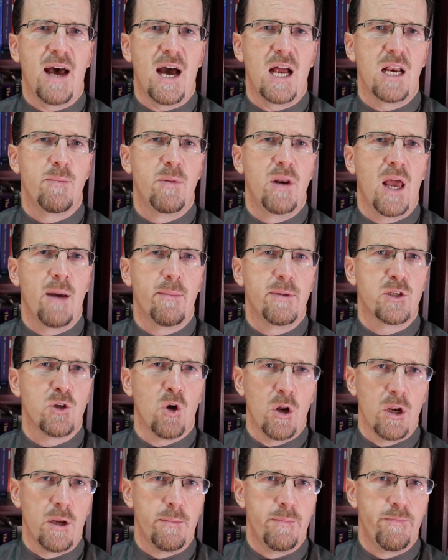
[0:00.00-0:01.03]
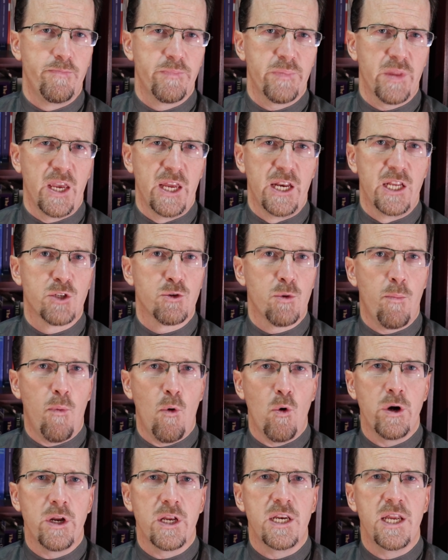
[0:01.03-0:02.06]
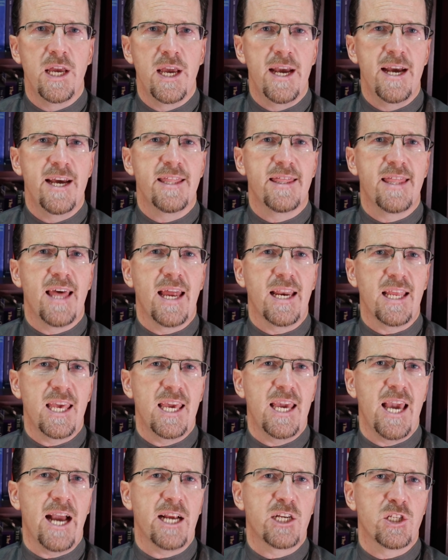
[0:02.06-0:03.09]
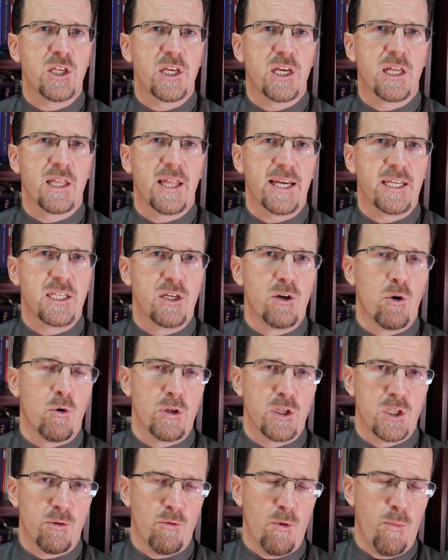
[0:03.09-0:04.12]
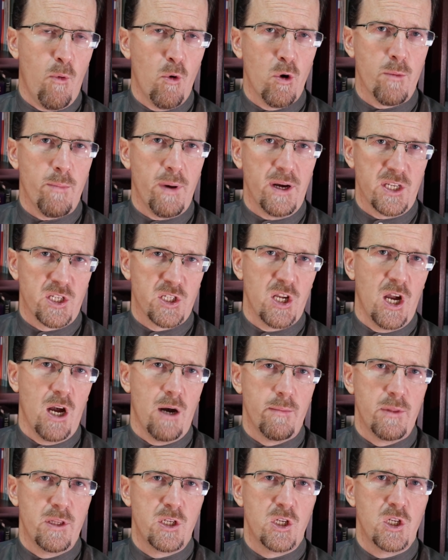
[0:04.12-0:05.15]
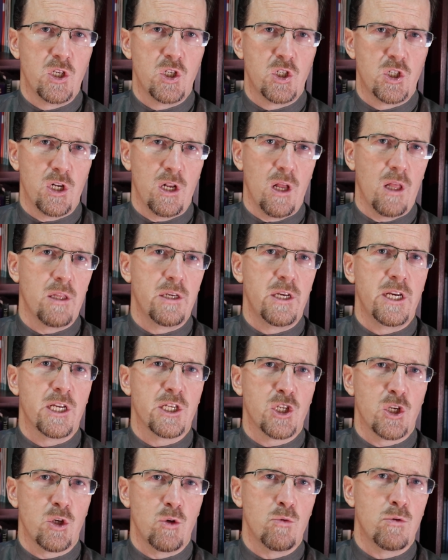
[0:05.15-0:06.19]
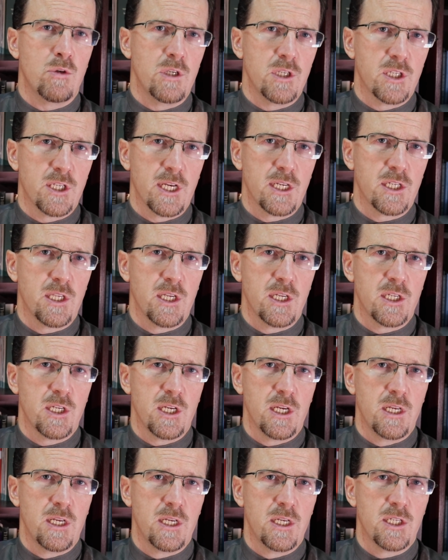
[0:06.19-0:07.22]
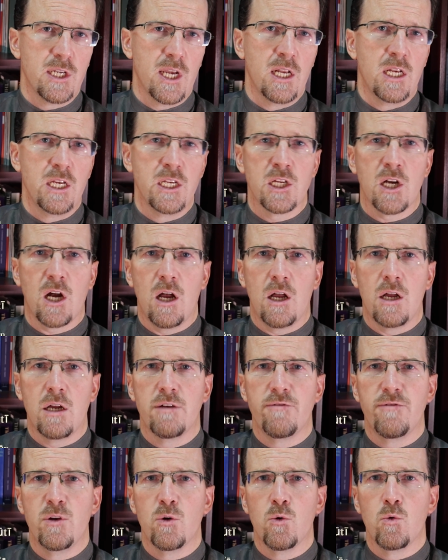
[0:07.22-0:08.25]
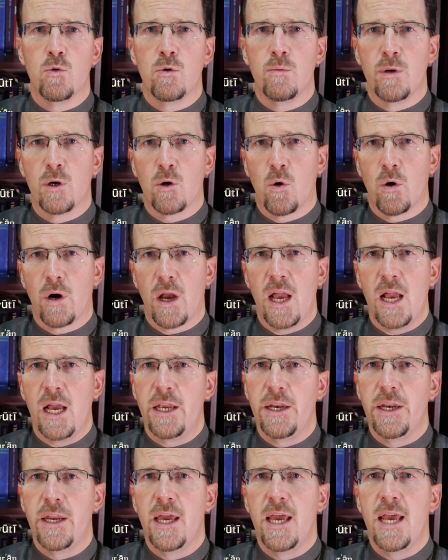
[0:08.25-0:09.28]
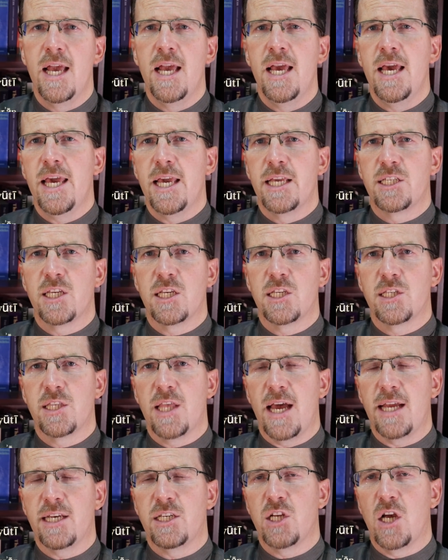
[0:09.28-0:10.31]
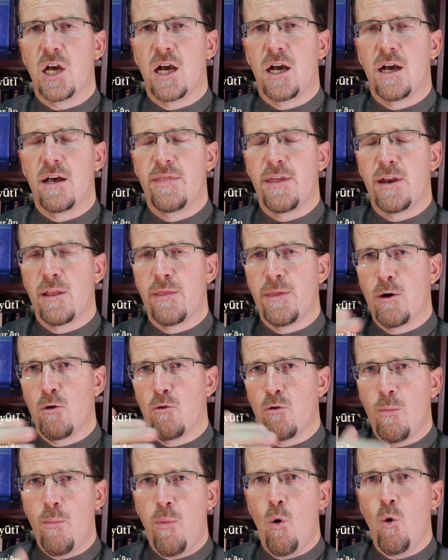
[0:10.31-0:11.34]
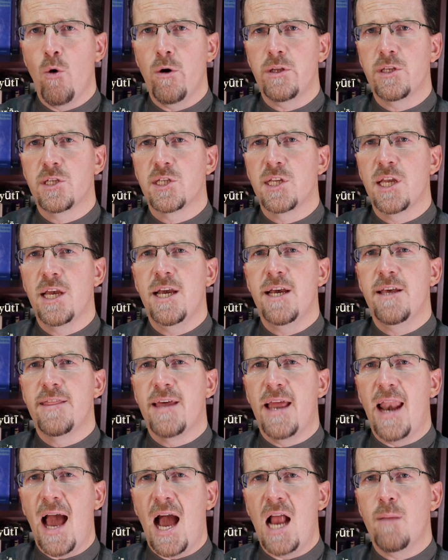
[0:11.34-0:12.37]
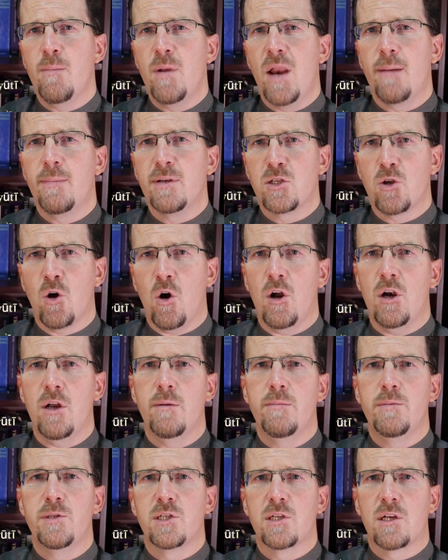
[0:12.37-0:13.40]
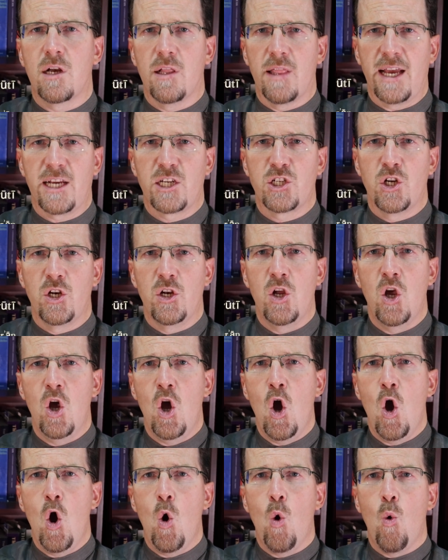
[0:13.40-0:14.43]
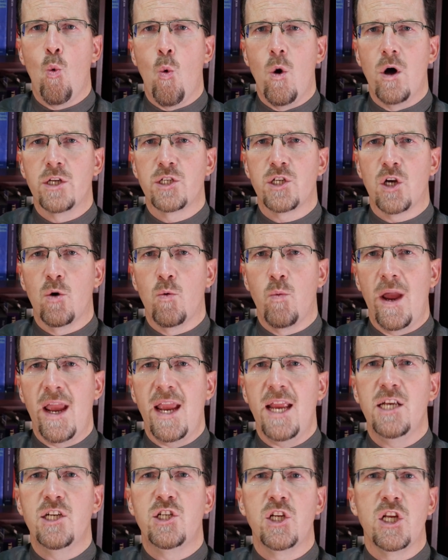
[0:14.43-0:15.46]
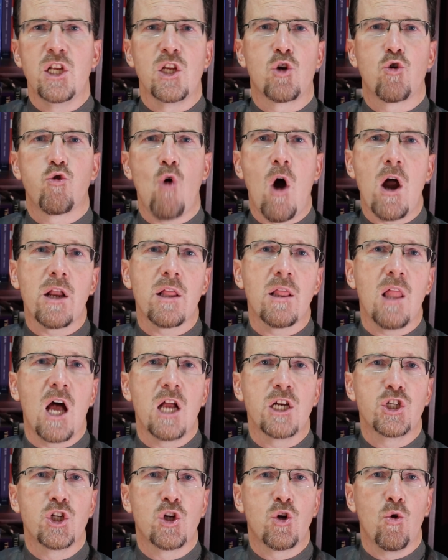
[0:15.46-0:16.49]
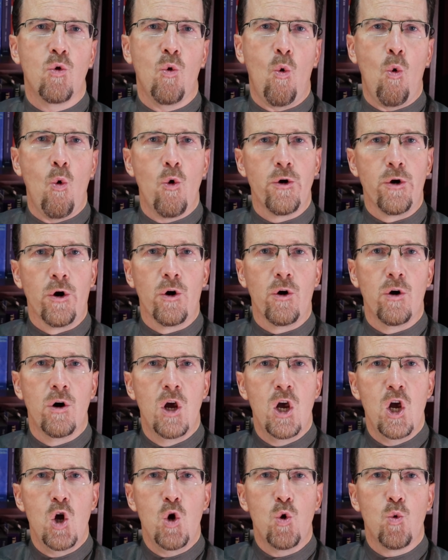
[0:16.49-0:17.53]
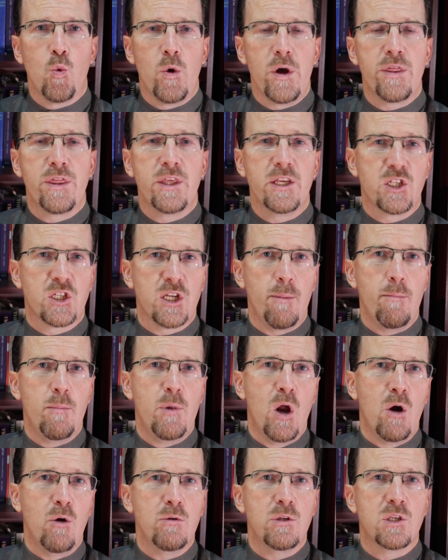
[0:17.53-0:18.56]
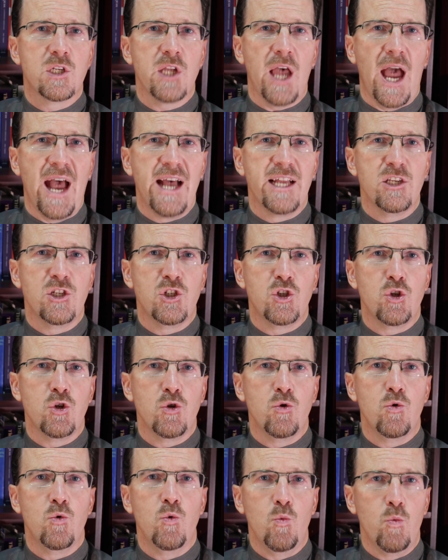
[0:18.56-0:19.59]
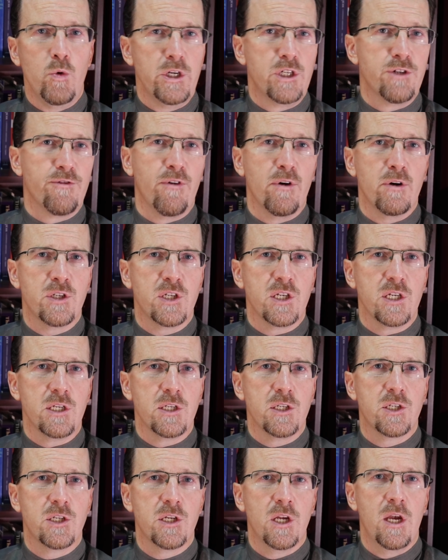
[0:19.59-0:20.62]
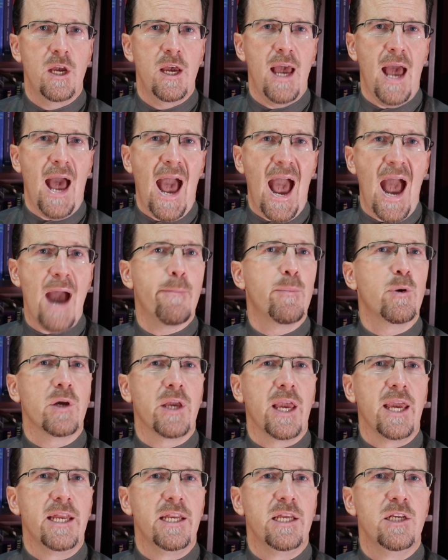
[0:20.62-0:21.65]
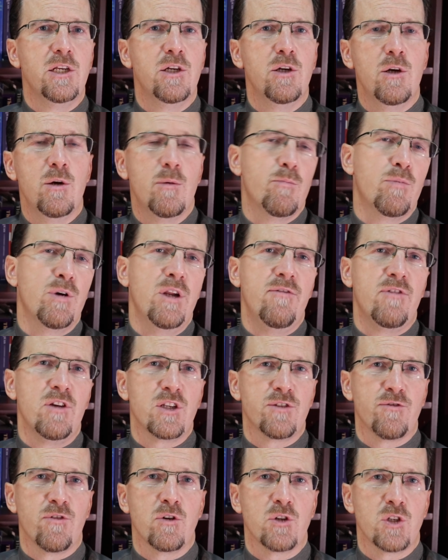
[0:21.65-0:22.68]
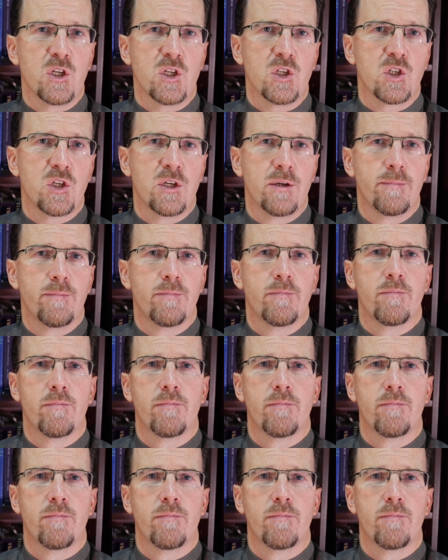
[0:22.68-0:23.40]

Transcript: Ali bin Abi Talib. It is reported that he actually collected, or it's reported by some, this is Jalaluddin As-Suyuti says this in his Al-Itqan fi Ulum al-Quran. He says that there are reports that Ali bin Abi Talib's collection was arranged in chronological order with some notes as to which verses abrogated previous verses.